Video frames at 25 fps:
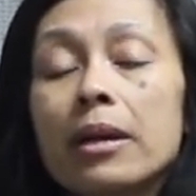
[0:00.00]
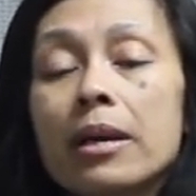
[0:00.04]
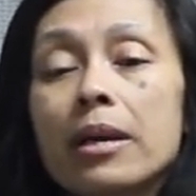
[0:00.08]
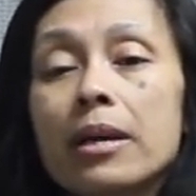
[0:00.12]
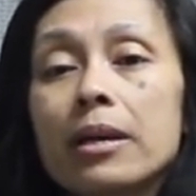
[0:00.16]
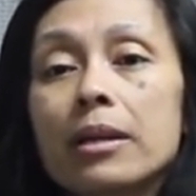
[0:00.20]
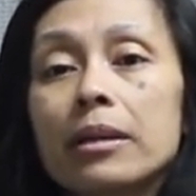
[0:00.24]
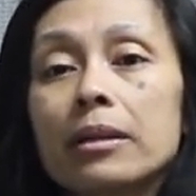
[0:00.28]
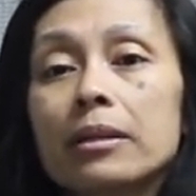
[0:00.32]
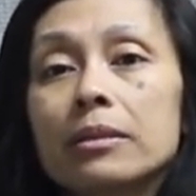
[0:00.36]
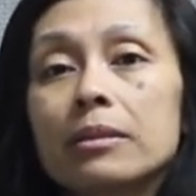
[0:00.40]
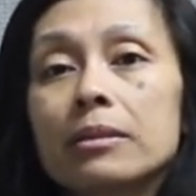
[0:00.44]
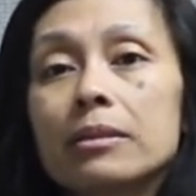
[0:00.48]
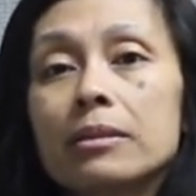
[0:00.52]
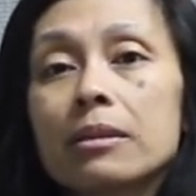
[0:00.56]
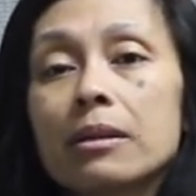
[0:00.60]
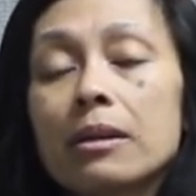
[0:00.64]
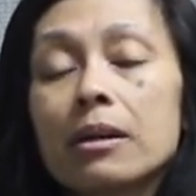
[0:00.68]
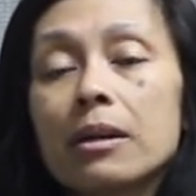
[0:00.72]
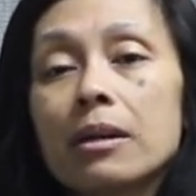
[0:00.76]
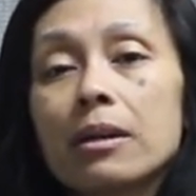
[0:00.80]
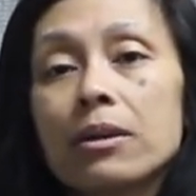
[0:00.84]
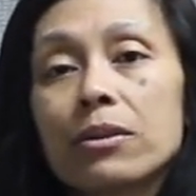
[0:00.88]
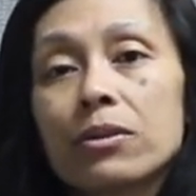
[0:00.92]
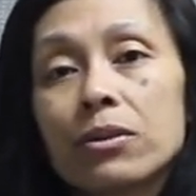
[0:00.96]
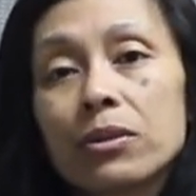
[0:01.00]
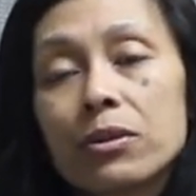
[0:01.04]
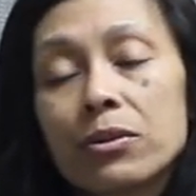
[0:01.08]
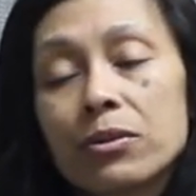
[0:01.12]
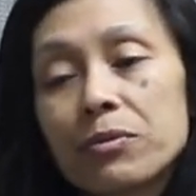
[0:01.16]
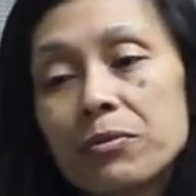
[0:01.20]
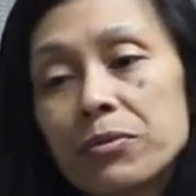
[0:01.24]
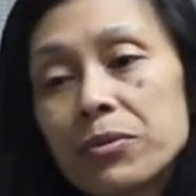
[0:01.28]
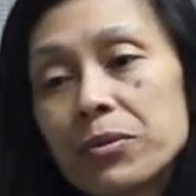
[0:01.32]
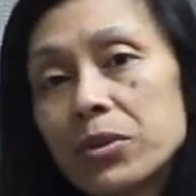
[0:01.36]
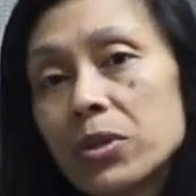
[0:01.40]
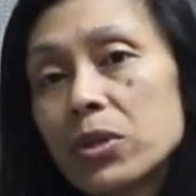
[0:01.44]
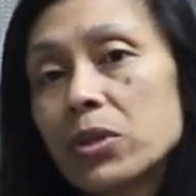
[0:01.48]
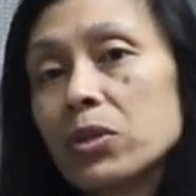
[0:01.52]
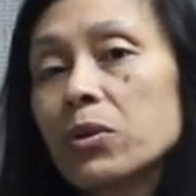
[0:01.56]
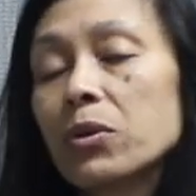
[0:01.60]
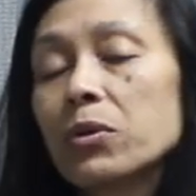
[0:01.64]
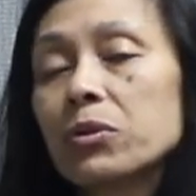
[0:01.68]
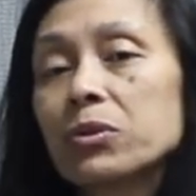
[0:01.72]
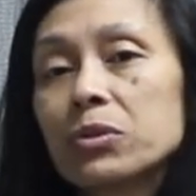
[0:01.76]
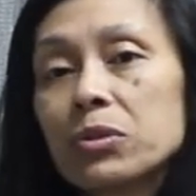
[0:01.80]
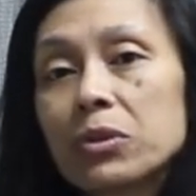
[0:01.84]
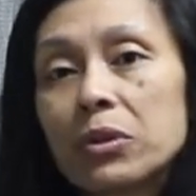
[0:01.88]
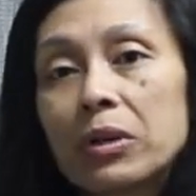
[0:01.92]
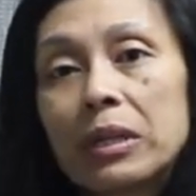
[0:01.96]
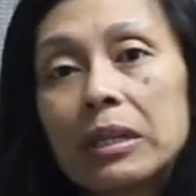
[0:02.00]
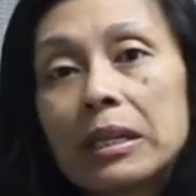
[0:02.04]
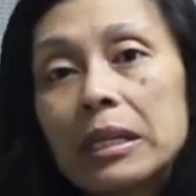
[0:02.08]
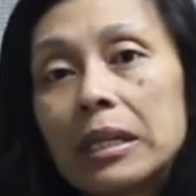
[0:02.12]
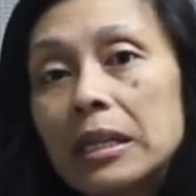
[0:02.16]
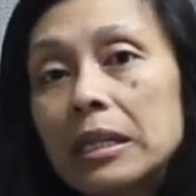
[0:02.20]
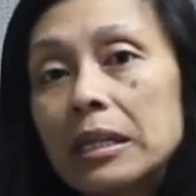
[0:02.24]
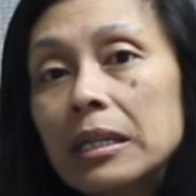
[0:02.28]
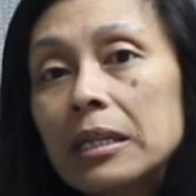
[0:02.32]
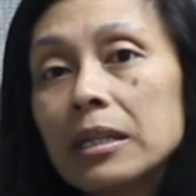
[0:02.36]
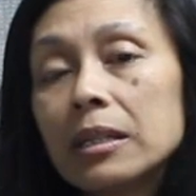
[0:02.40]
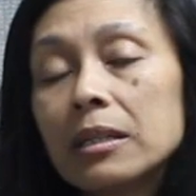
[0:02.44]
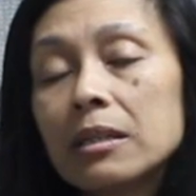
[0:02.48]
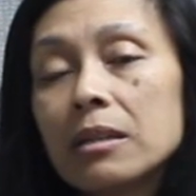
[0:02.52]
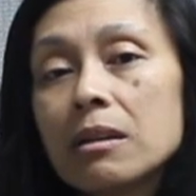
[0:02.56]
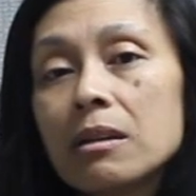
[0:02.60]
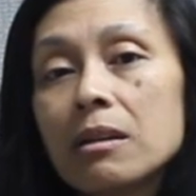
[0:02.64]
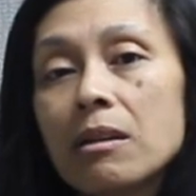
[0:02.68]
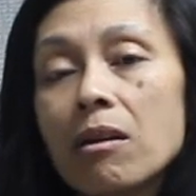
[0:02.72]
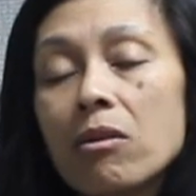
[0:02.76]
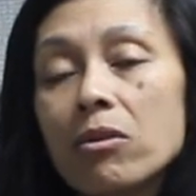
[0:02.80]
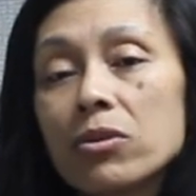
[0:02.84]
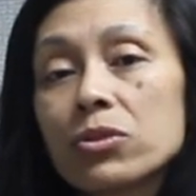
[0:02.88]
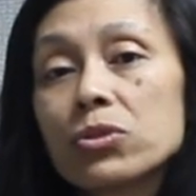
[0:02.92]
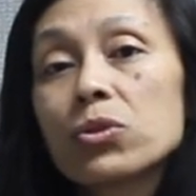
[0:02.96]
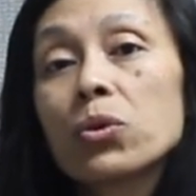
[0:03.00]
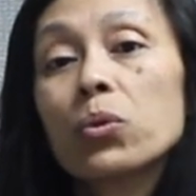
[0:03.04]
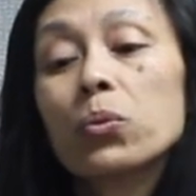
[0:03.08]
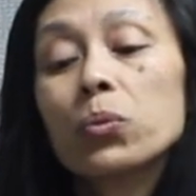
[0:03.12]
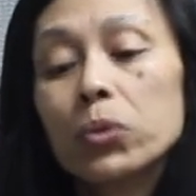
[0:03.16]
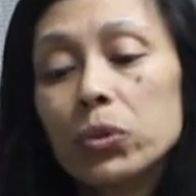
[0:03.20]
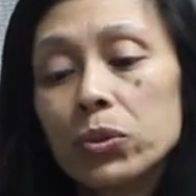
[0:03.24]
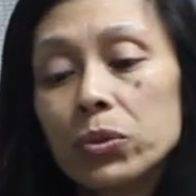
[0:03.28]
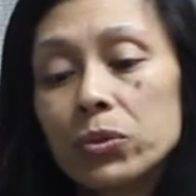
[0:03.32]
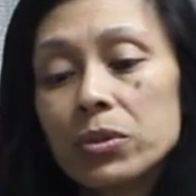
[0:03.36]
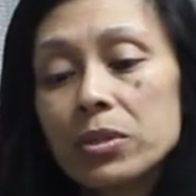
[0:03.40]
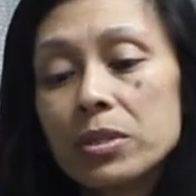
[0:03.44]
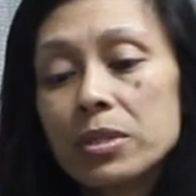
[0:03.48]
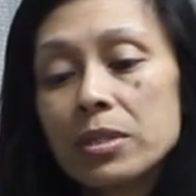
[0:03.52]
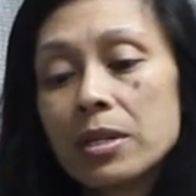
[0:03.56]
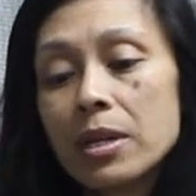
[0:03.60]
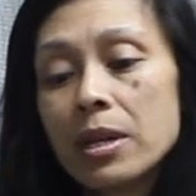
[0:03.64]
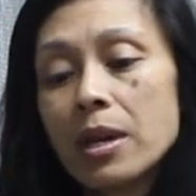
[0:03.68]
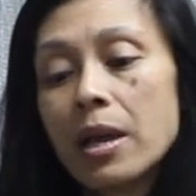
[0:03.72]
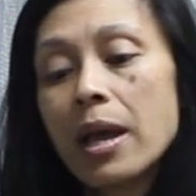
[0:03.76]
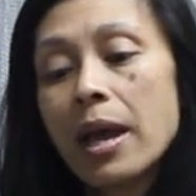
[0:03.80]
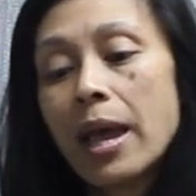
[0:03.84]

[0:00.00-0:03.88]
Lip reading: And they're, you know, to clean, also wounds.